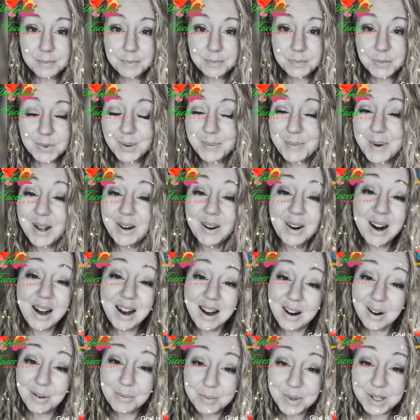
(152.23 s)
No matter
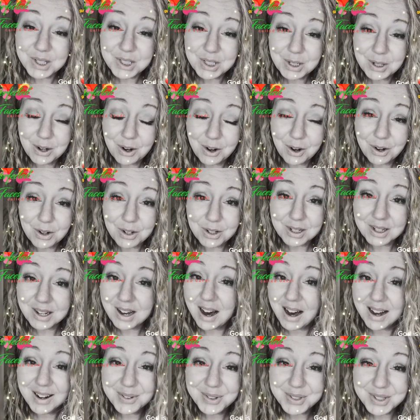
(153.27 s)
how much it hurt,
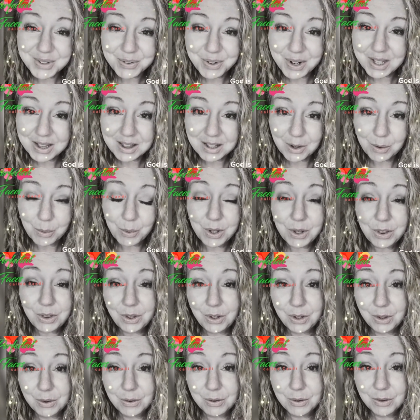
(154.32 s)
God was right there with
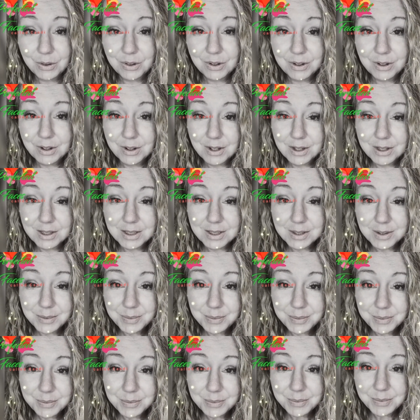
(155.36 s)
you.
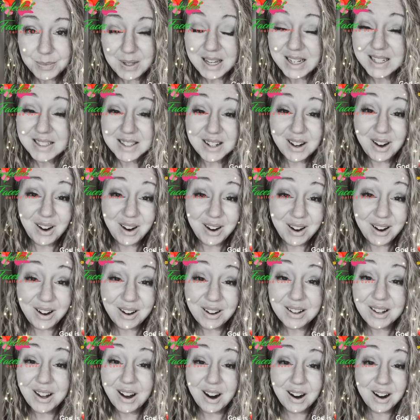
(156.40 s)
Because
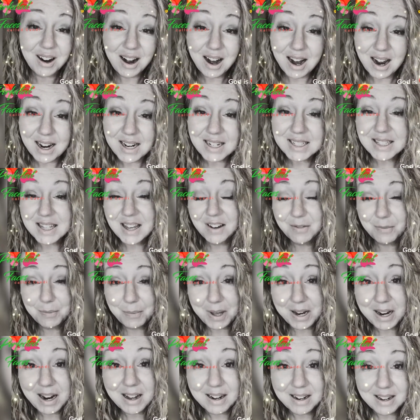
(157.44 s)
all our eyes have
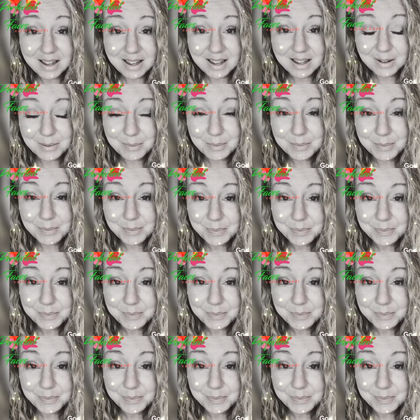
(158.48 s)
been on Him.